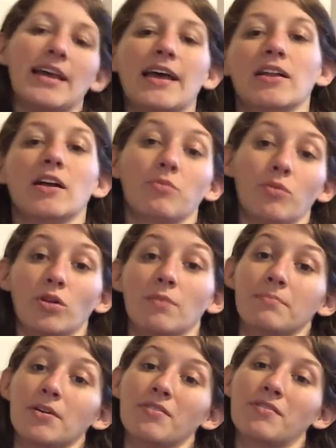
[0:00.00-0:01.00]
Hell, I'll roll
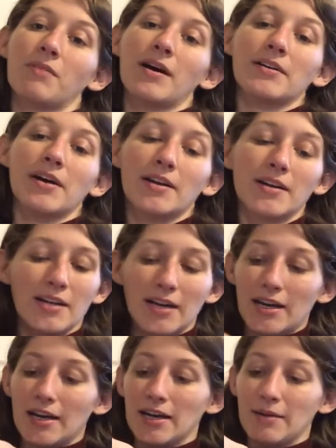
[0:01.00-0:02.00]
up both, why not?
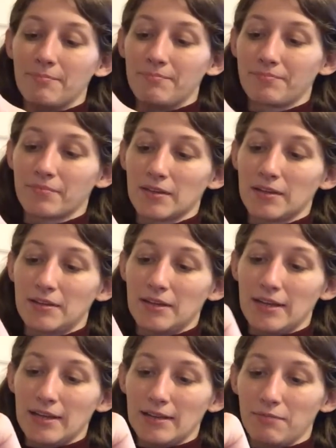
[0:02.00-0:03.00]
Um,
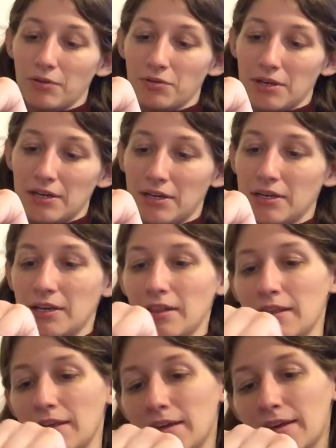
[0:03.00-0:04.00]
and we'll get into
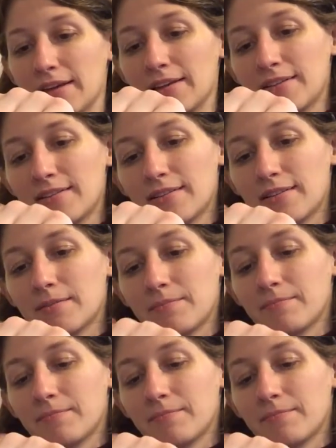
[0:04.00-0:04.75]
the else.